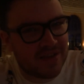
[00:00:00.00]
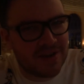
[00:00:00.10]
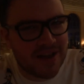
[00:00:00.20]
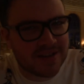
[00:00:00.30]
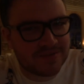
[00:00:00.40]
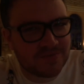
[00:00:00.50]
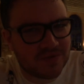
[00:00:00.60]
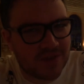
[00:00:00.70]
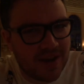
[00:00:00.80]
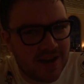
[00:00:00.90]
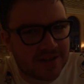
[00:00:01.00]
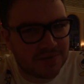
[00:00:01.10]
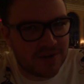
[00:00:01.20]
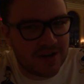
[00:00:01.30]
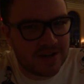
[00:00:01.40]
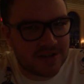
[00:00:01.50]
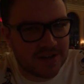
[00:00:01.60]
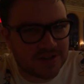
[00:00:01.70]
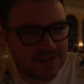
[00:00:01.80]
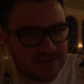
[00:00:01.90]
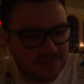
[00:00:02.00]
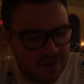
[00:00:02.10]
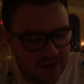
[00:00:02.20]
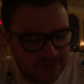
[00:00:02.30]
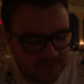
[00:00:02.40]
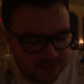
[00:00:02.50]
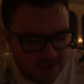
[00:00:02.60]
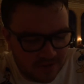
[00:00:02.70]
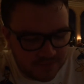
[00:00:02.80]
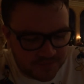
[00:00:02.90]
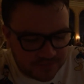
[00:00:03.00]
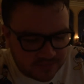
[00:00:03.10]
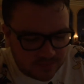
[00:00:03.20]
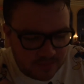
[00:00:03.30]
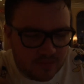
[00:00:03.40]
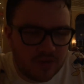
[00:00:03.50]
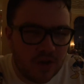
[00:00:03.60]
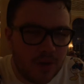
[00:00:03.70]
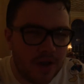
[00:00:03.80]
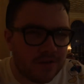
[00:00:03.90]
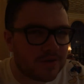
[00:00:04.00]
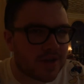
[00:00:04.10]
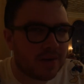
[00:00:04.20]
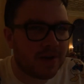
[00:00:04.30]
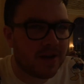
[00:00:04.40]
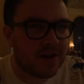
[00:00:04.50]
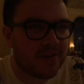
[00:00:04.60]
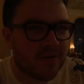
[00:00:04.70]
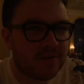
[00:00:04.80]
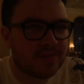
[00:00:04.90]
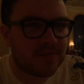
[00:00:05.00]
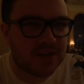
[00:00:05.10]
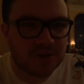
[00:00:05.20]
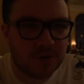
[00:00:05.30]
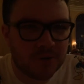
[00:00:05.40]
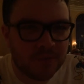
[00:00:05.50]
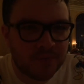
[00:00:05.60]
like it is really delicious. Like not what I thought it was going to be like at all.